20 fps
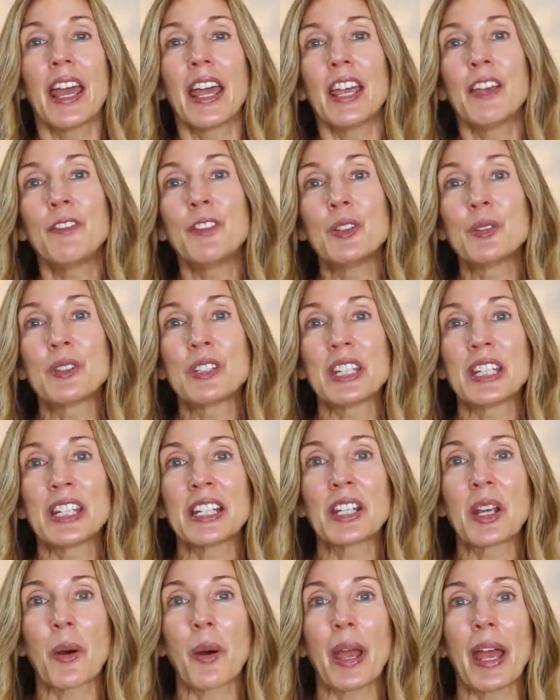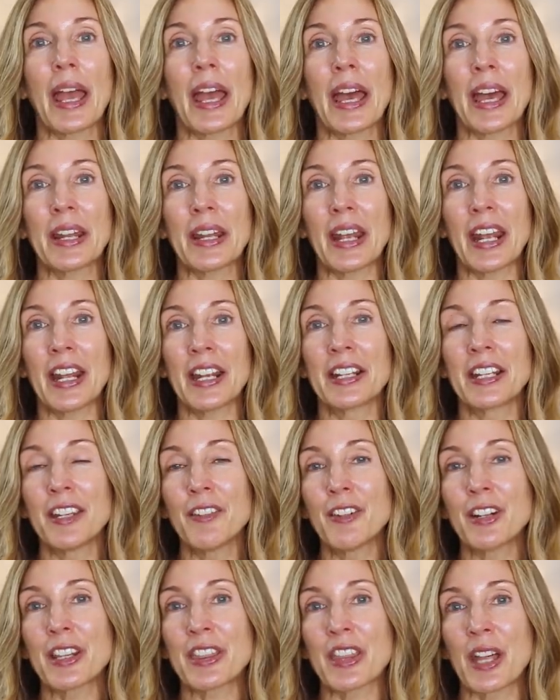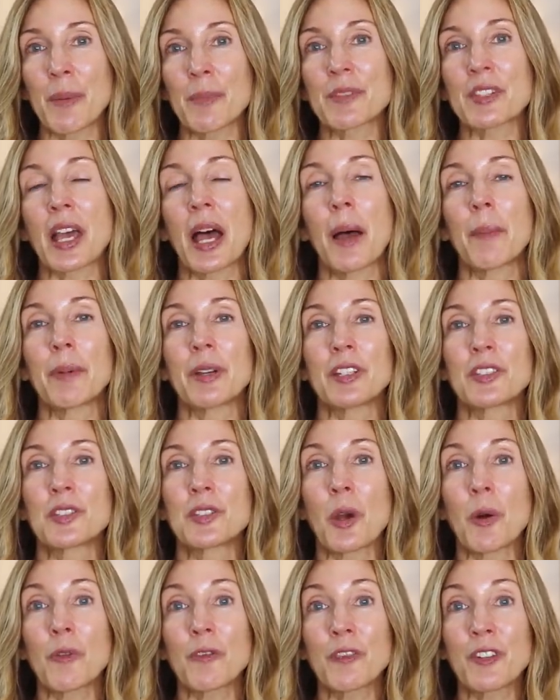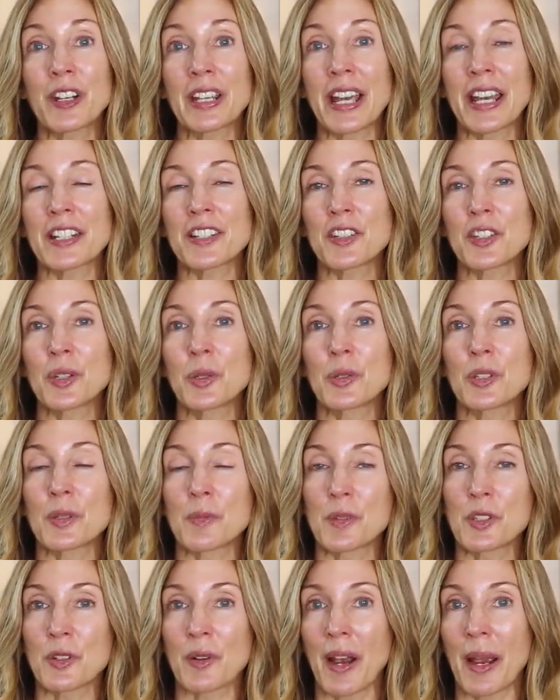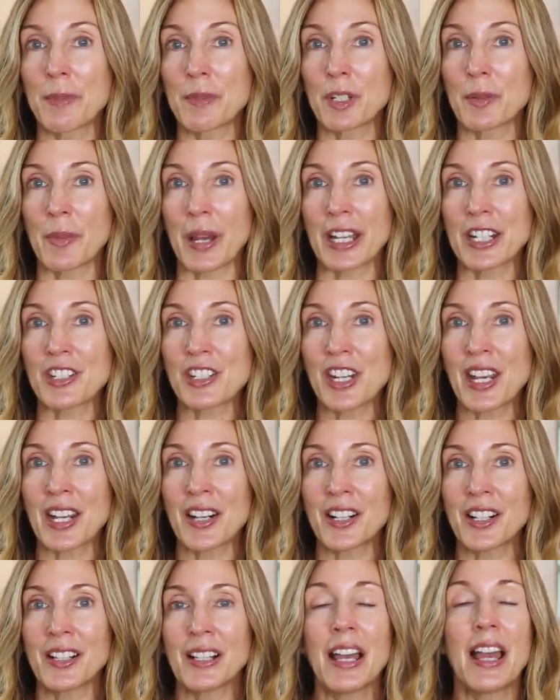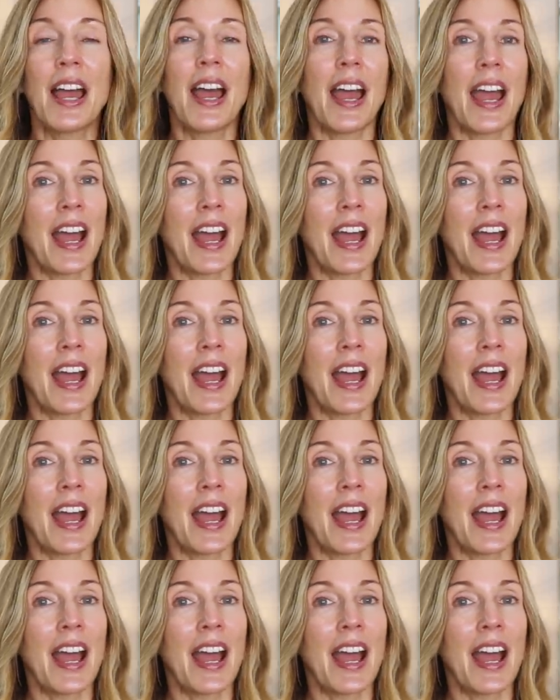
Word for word: If you did, go ahead and give it a thumbs up. Don't forget to subscribe to my channel.